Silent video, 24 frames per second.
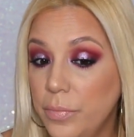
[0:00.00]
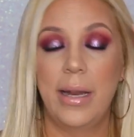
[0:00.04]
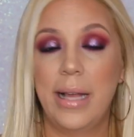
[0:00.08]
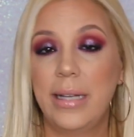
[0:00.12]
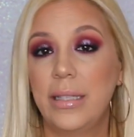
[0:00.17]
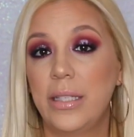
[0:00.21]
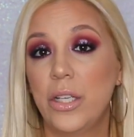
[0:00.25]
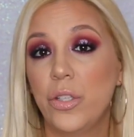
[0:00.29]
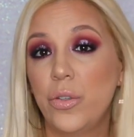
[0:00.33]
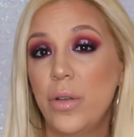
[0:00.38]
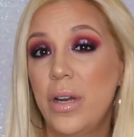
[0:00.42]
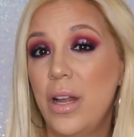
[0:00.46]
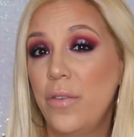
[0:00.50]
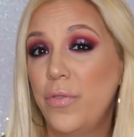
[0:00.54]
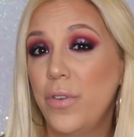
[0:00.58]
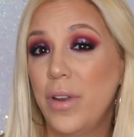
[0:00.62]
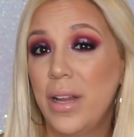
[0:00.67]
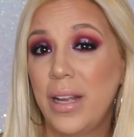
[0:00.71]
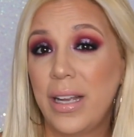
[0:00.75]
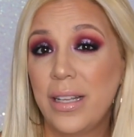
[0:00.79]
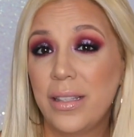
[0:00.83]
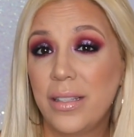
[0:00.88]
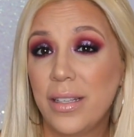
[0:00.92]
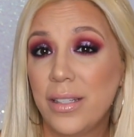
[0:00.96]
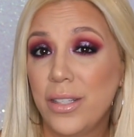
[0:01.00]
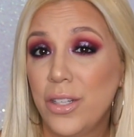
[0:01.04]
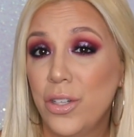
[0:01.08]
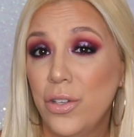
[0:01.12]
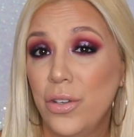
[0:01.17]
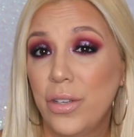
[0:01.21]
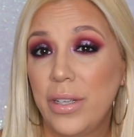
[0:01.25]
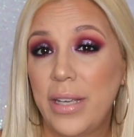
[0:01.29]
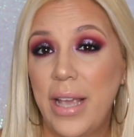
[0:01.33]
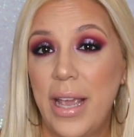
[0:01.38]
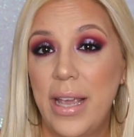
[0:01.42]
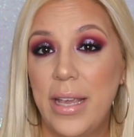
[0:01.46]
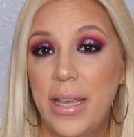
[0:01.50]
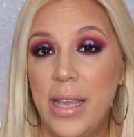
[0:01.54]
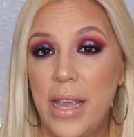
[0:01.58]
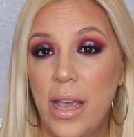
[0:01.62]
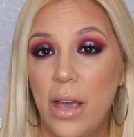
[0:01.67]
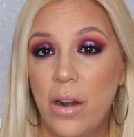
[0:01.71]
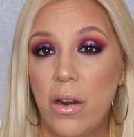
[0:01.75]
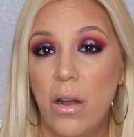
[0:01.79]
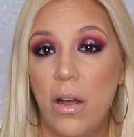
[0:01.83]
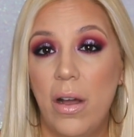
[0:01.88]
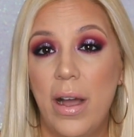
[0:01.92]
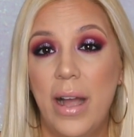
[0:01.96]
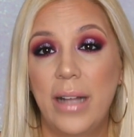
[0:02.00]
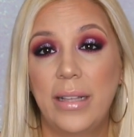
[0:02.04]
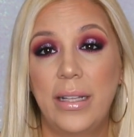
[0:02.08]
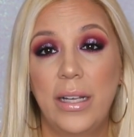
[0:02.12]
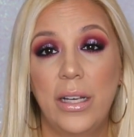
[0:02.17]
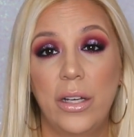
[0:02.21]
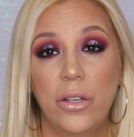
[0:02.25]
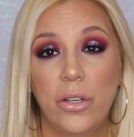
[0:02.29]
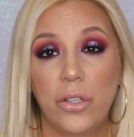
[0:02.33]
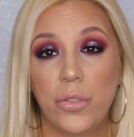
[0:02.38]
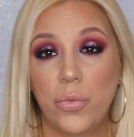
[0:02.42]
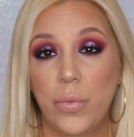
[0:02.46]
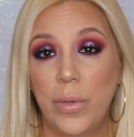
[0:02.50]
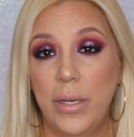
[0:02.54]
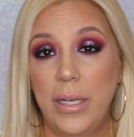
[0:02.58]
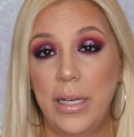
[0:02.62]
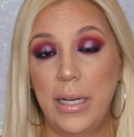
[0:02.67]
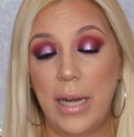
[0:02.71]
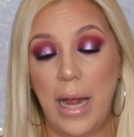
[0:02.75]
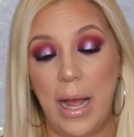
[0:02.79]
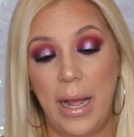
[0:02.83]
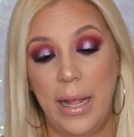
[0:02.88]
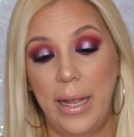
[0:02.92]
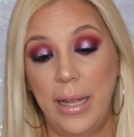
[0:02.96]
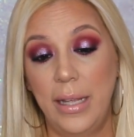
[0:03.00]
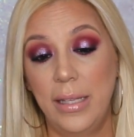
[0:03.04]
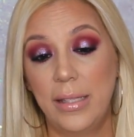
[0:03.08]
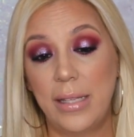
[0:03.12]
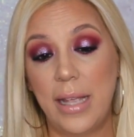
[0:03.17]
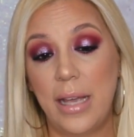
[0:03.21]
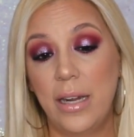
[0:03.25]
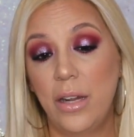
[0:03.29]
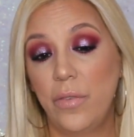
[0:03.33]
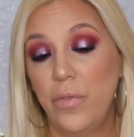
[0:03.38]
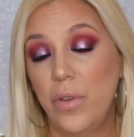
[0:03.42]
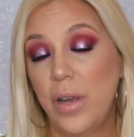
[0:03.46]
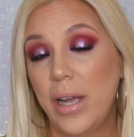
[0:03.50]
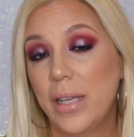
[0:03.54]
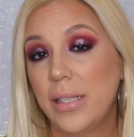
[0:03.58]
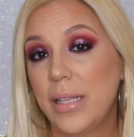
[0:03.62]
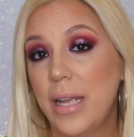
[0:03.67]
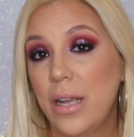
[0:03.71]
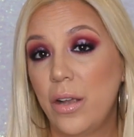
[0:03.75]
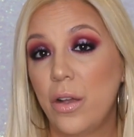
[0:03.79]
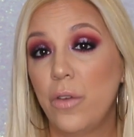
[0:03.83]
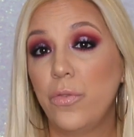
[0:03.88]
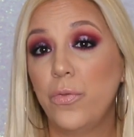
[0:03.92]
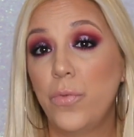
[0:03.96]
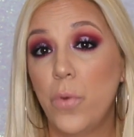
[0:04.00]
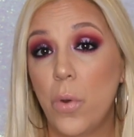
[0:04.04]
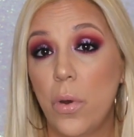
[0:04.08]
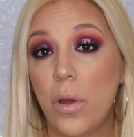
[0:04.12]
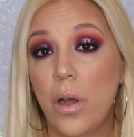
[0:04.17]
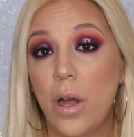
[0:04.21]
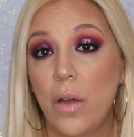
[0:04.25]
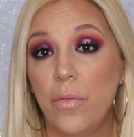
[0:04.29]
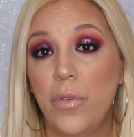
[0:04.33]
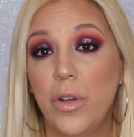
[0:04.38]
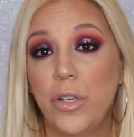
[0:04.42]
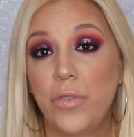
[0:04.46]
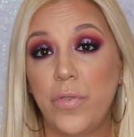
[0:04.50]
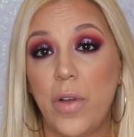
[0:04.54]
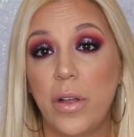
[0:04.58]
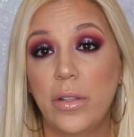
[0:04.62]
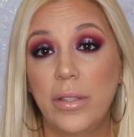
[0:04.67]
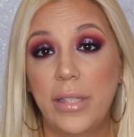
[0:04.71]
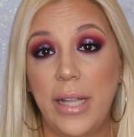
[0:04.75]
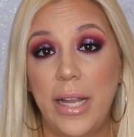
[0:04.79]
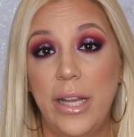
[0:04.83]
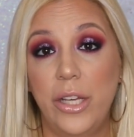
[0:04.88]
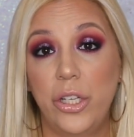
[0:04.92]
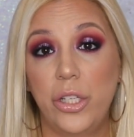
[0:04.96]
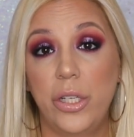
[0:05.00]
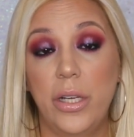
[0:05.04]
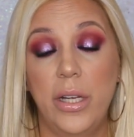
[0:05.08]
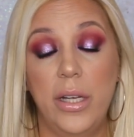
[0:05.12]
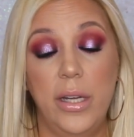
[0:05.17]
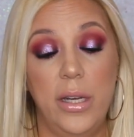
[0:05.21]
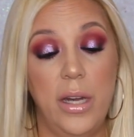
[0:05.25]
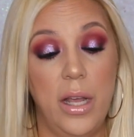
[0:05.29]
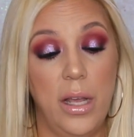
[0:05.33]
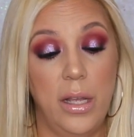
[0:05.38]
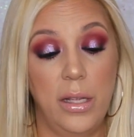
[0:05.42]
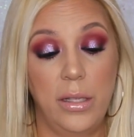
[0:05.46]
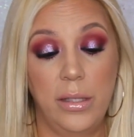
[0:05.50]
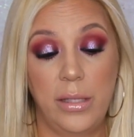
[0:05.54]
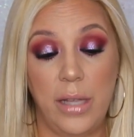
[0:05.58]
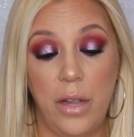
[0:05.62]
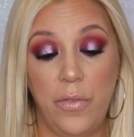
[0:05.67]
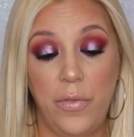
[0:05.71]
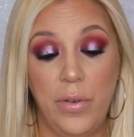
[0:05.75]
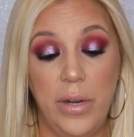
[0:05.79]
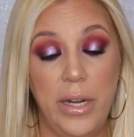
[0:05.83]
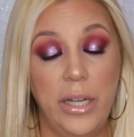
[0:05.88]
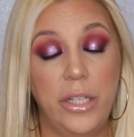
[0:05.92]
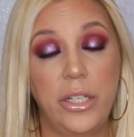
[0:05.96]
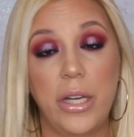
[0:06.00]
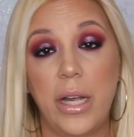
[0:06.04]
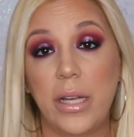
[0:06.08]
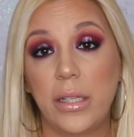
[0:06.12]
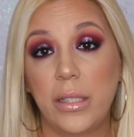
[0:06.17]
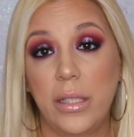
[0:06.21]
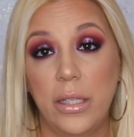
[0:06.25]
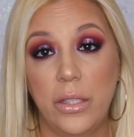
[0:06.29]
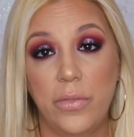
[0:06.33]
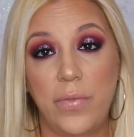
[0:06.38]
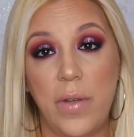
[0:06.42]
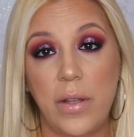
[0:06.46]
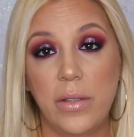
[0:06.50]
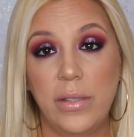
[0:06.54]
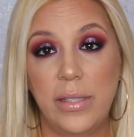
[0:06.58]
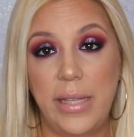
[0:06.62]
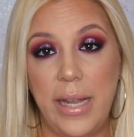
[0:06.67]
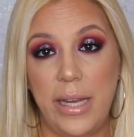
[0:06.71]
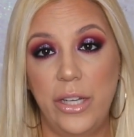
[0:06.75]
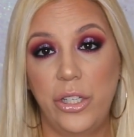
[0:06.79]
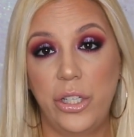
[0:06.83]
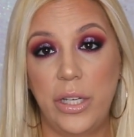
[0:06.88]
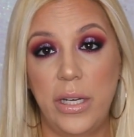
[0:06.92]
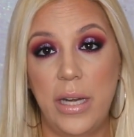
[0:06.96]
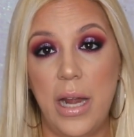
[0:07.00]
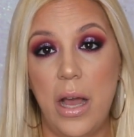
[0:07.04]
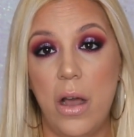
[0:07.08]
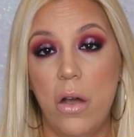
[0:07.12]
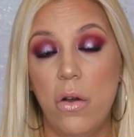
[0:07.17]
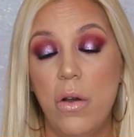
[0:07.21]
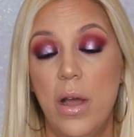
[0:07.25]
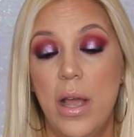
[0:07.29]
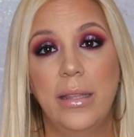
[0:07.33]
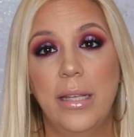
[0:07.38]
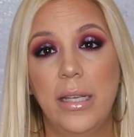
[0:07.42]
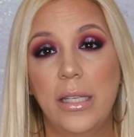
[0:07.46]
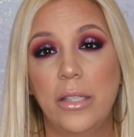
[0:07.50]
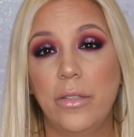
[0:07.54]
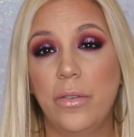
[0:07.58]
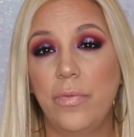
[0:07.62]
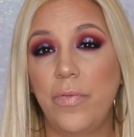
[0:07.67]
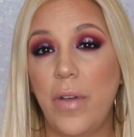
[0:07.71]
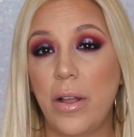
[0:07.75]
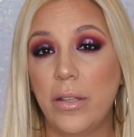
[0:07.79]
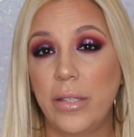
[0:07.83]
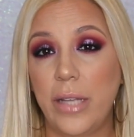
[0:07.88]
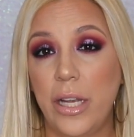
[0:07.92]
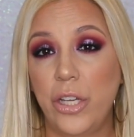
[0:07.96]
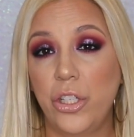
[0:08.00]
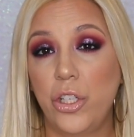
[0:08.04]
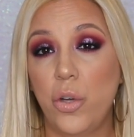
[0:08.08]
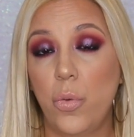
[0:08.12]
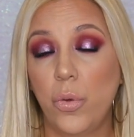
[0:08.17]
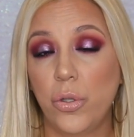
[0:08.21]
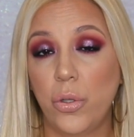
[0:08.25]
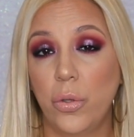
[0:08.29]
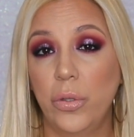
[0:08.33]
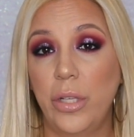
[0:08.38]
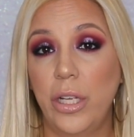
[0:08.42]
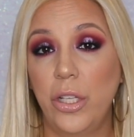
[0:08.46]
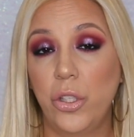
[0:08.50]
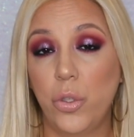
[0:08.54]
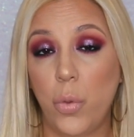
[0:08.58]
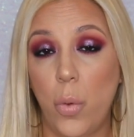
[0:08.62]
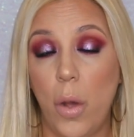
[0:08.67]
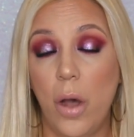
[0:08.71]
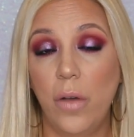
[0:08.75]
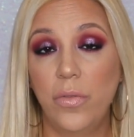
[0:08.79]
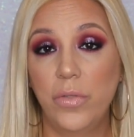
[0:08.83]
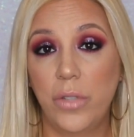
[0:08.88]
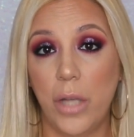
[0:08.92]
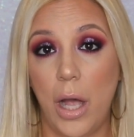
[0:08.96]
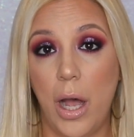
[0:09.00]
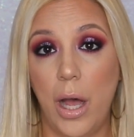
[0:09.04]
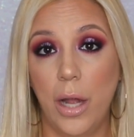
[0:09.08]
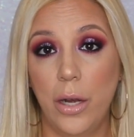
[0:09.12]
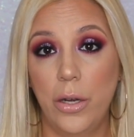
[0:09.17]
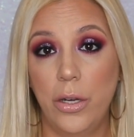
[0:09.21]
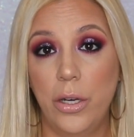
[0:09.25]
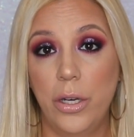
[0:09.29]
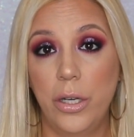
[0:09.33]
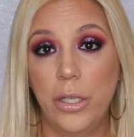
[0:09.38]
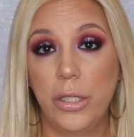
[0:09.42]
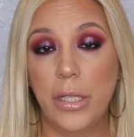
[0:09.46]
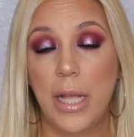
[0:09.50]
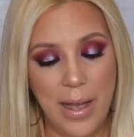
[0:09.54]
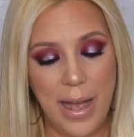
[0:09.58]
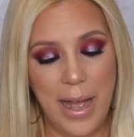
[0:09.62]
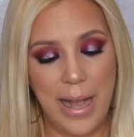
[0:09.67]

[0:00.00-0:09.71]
Like this one, I feel like it doesn't look cakey at all. I think it looks really nice. And if you guys like full coverage foundation, definitely check this foundation out. This foundation was only $12.